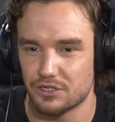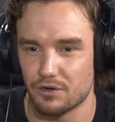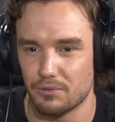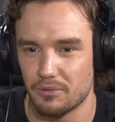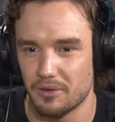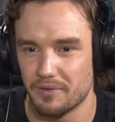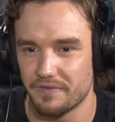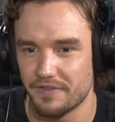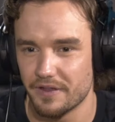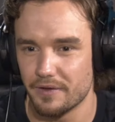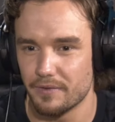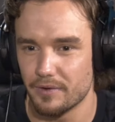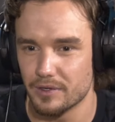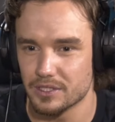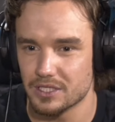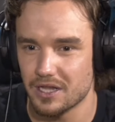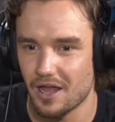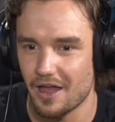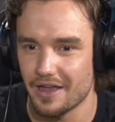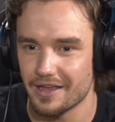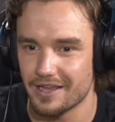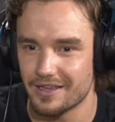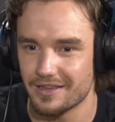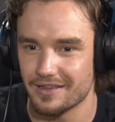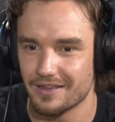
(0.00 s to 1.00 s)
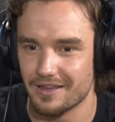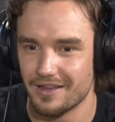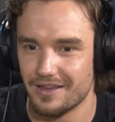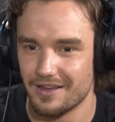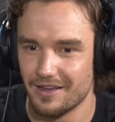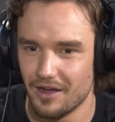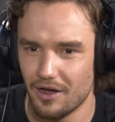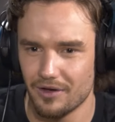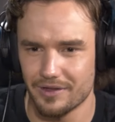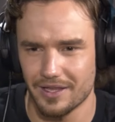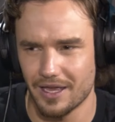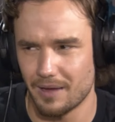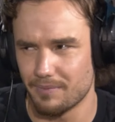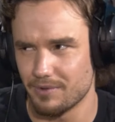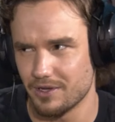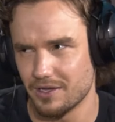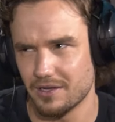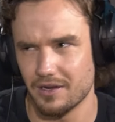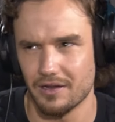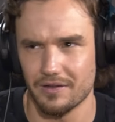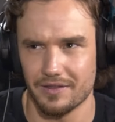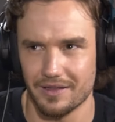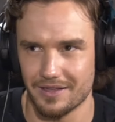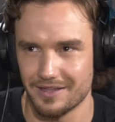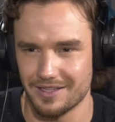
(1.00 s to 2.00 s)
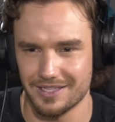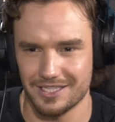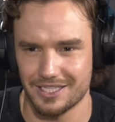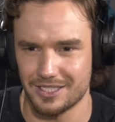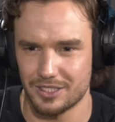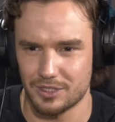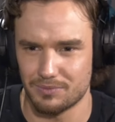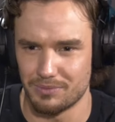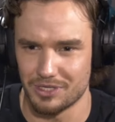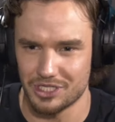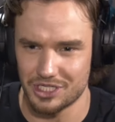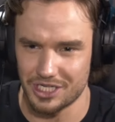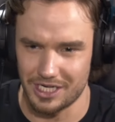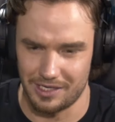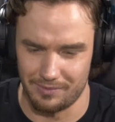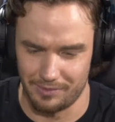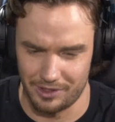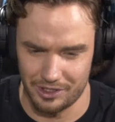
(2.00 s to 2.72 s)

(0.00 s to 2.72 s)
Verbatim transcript: from him if he was like, "Oh yeah, but you know that this machine,